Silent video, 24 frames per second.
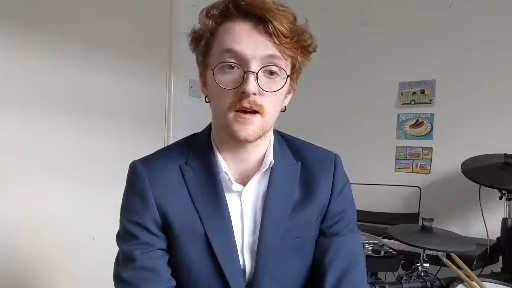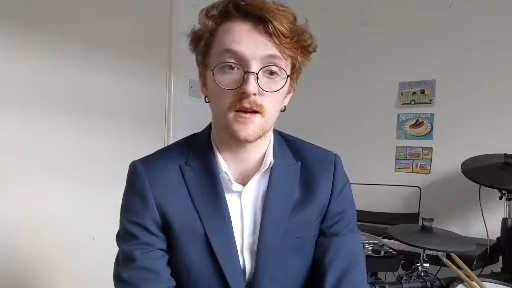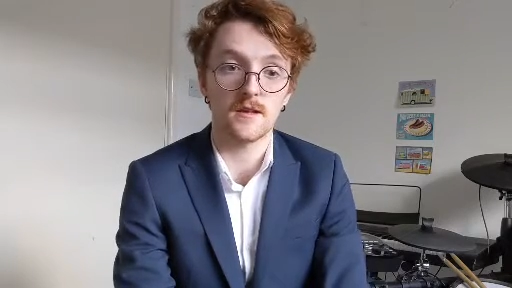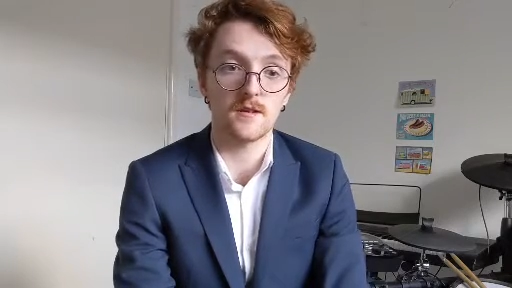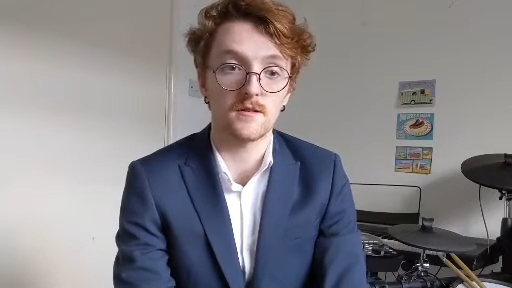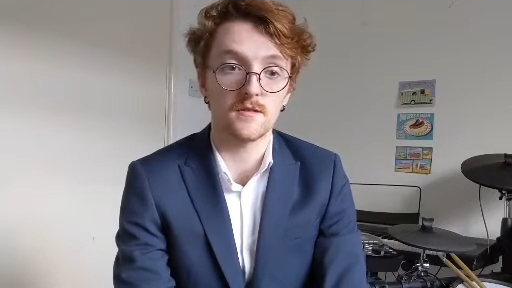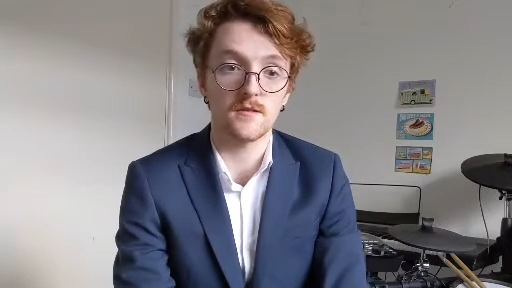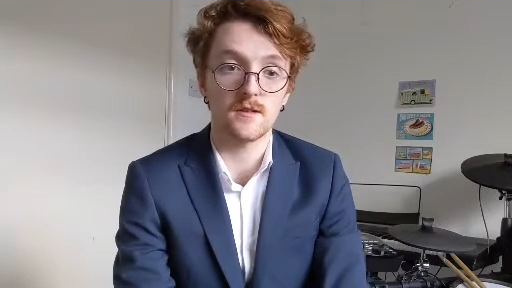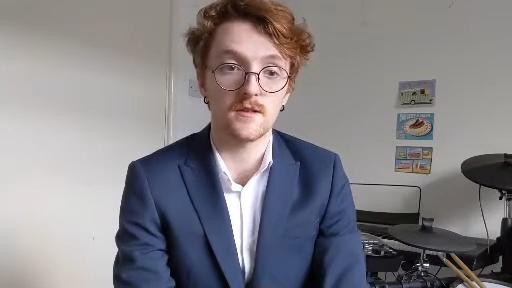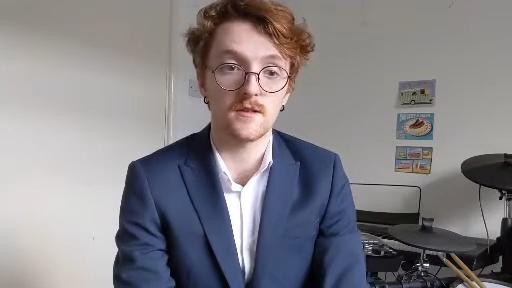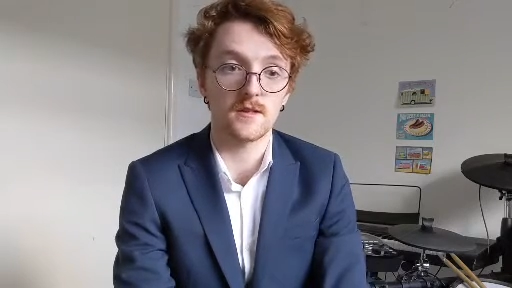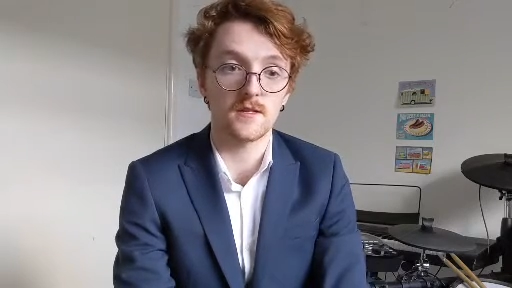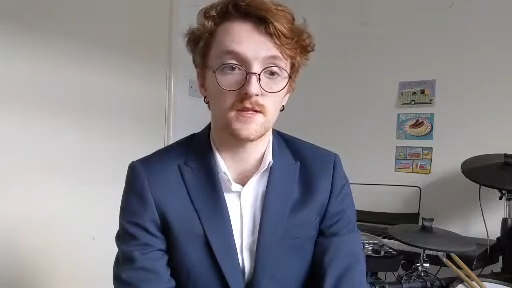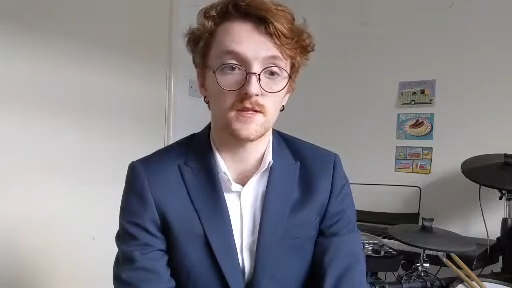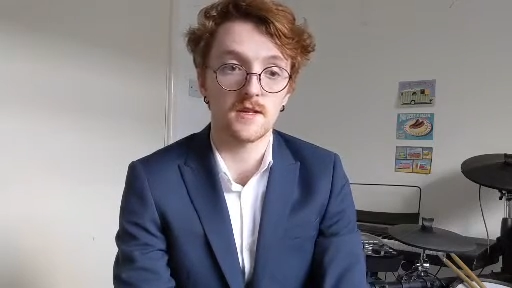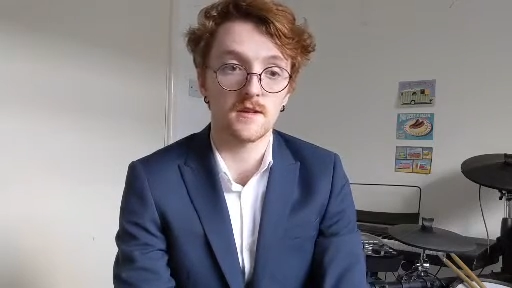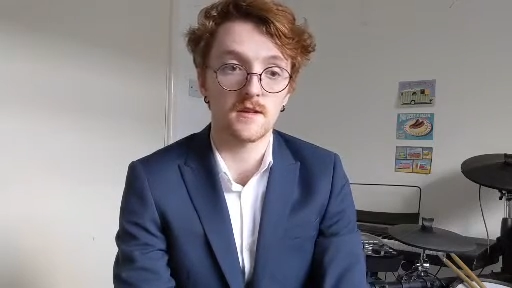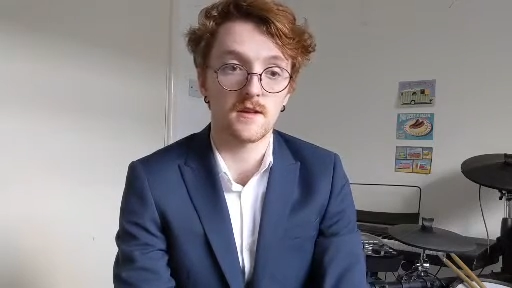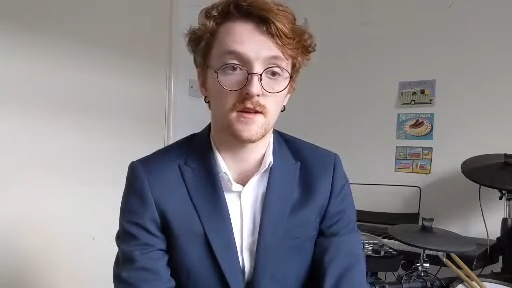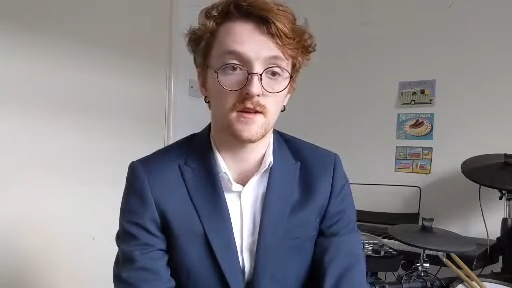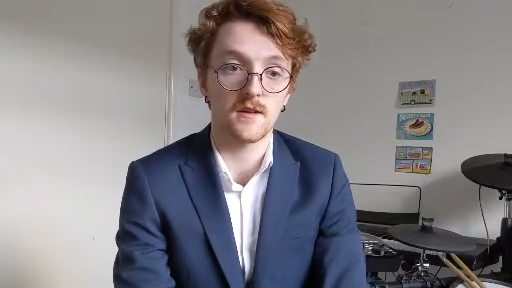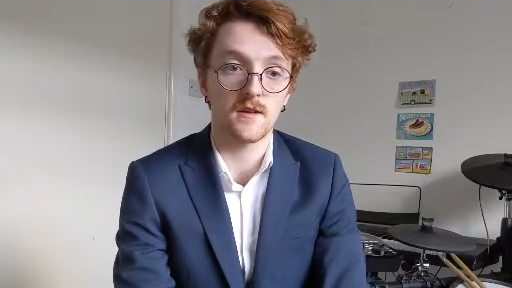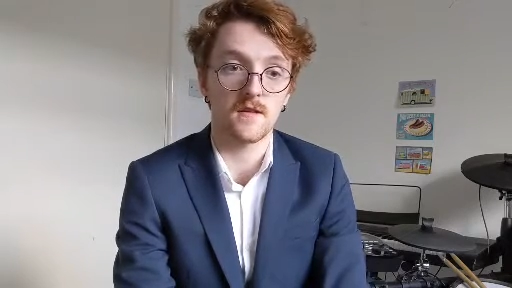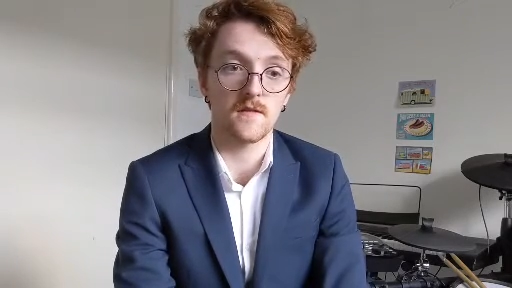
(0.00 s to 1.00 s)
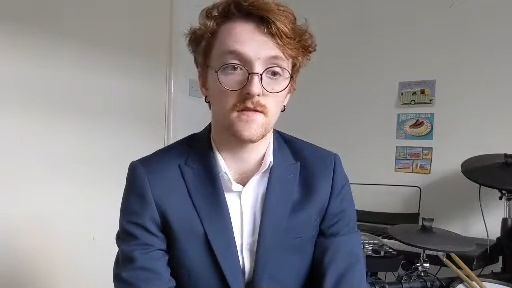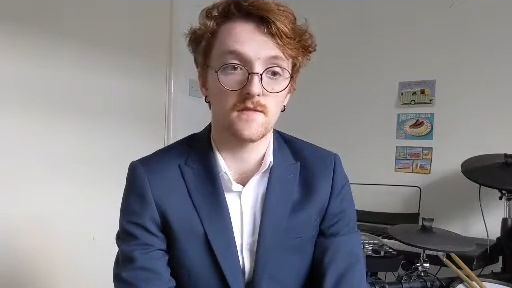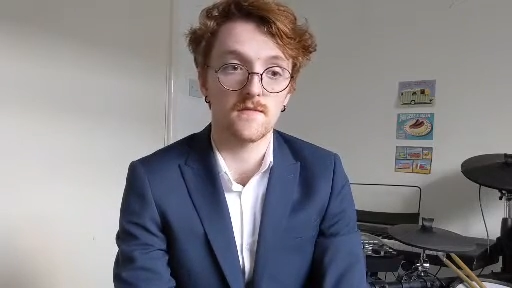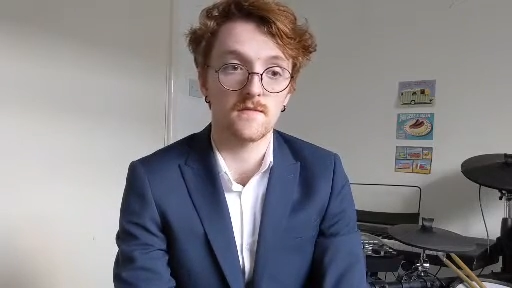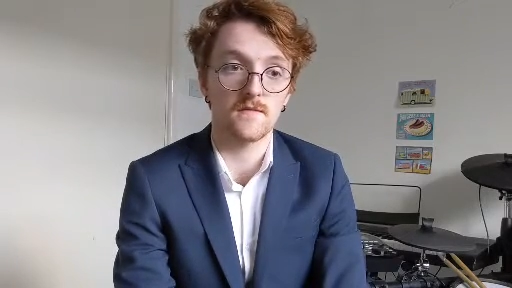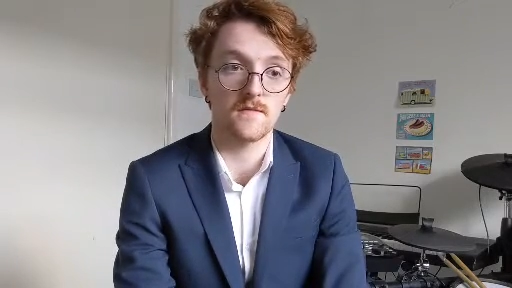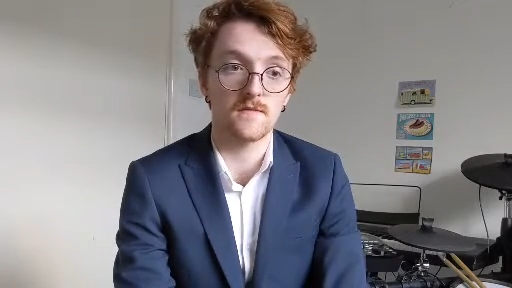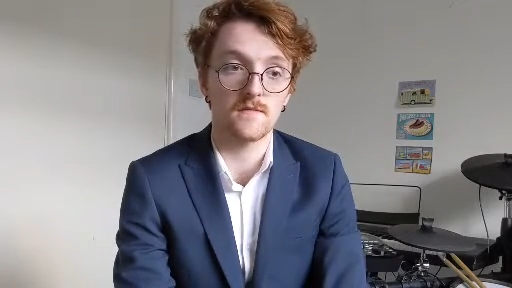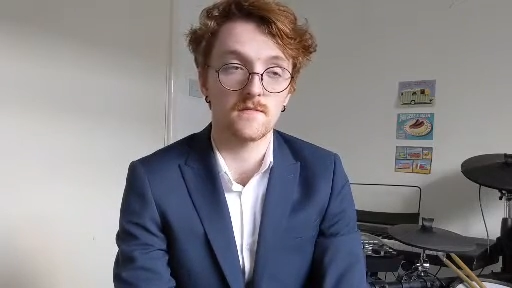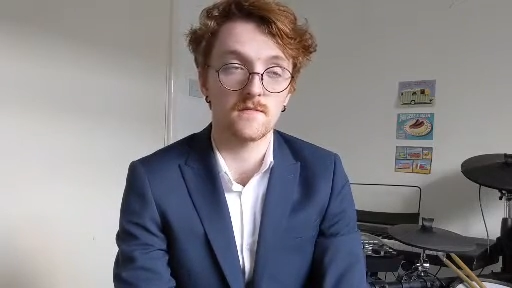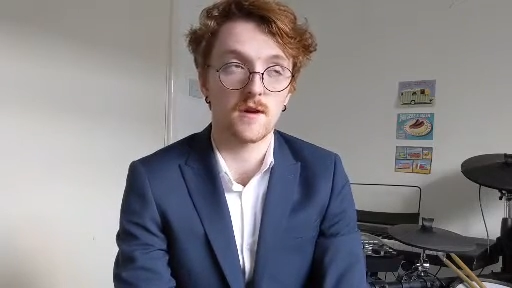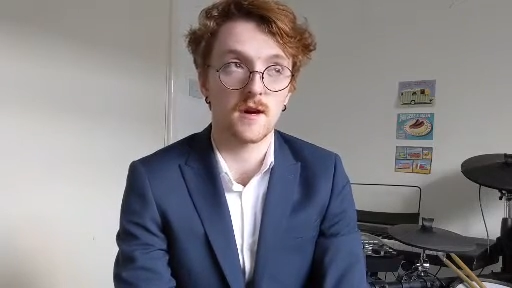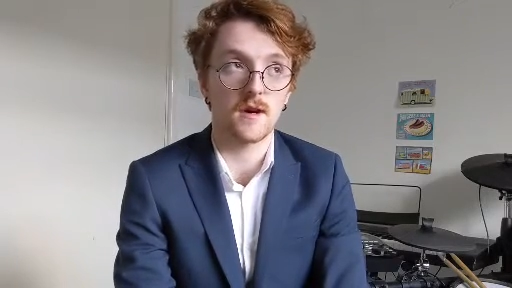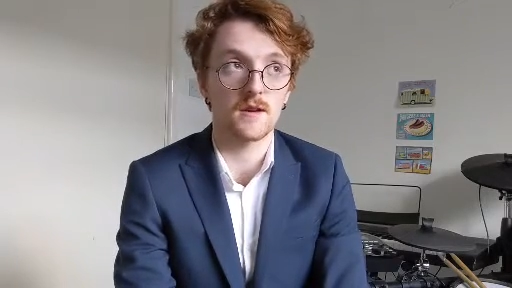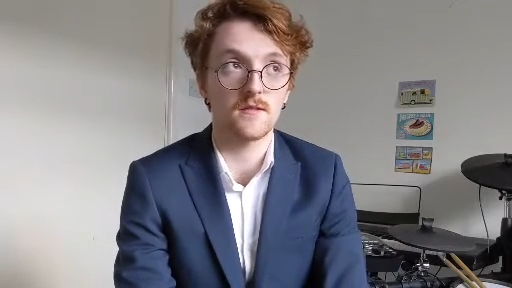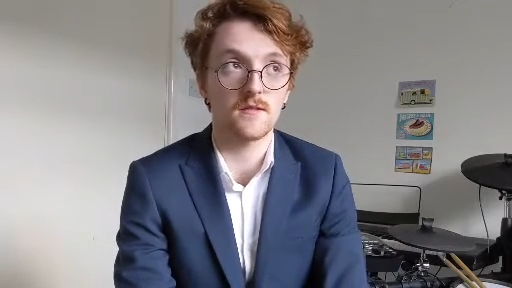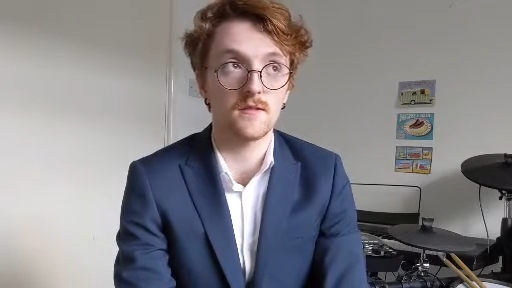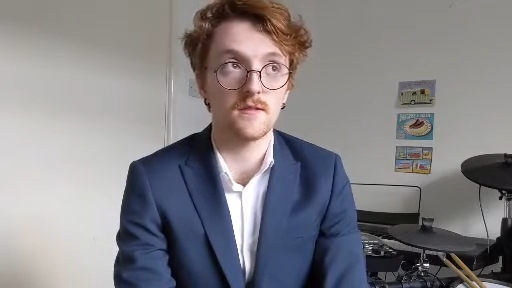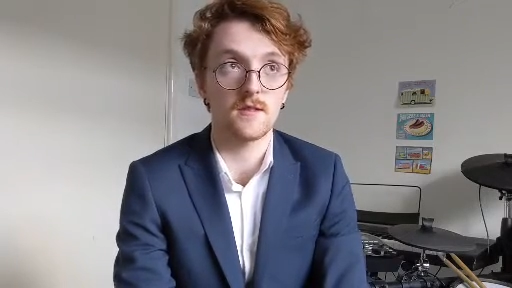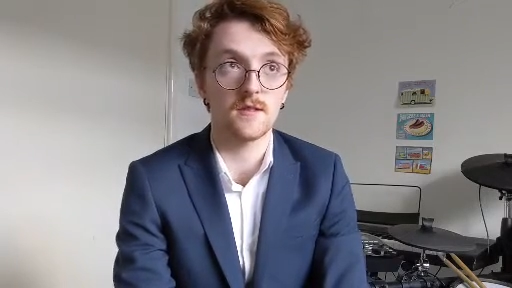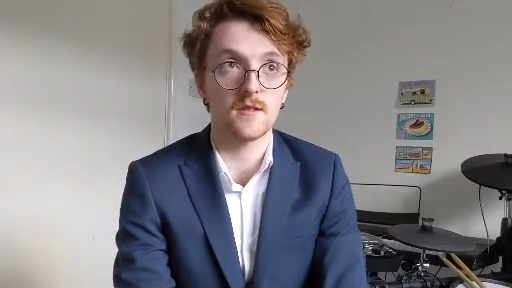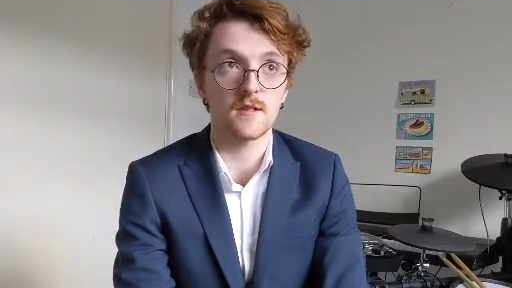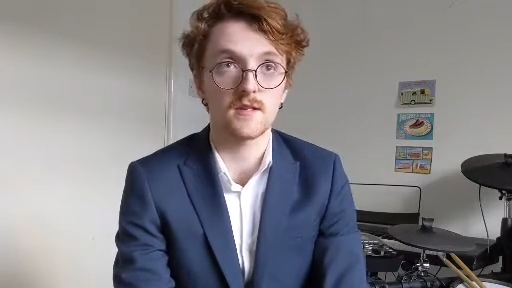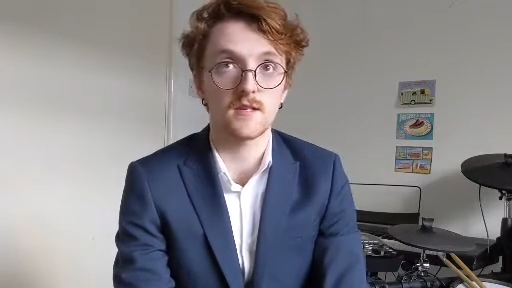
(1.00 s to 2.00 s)
don't think there's I
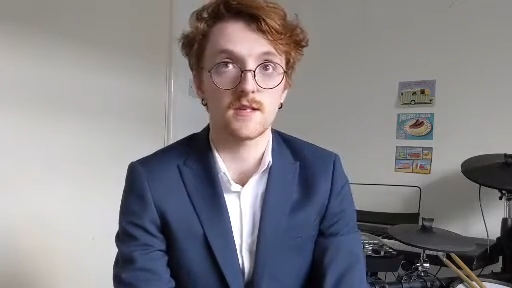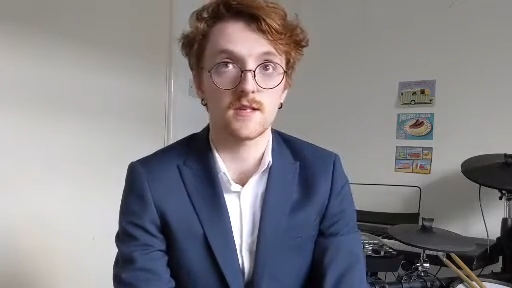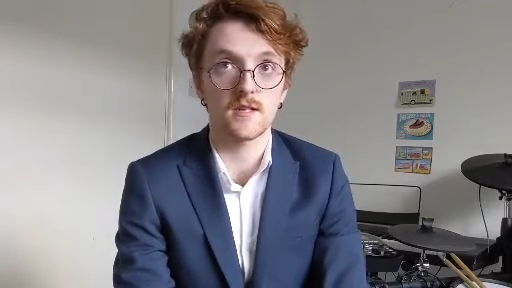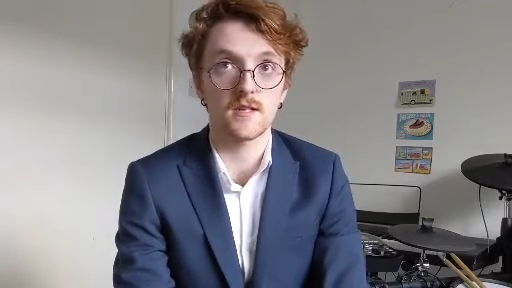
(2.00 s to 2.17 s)
don't think there's